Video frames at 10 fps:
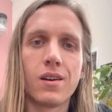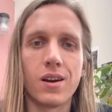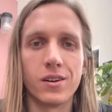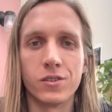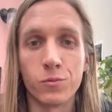
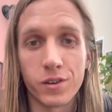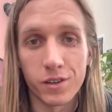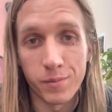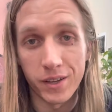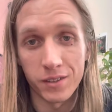I just wanted
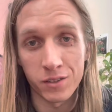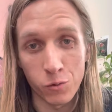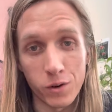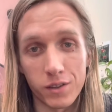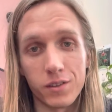to make this
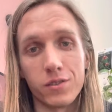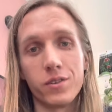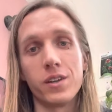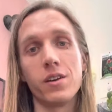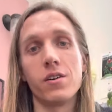quick little
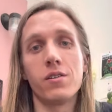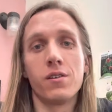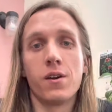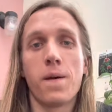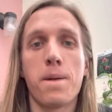video
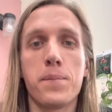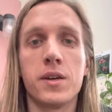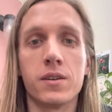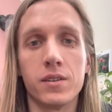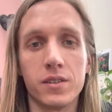
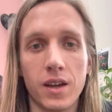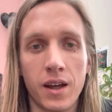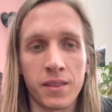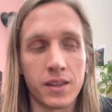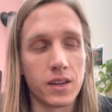because I
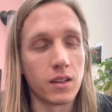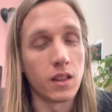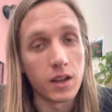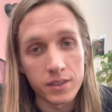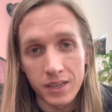think a
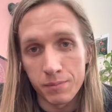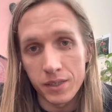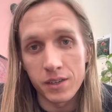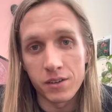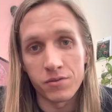lot of times
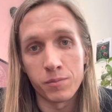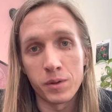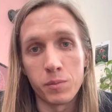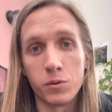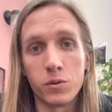I hear from
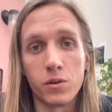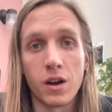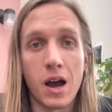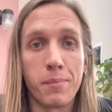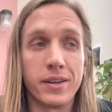people who are
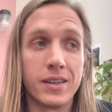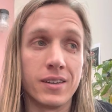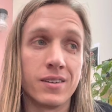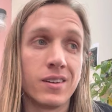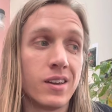hopping
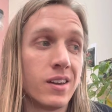in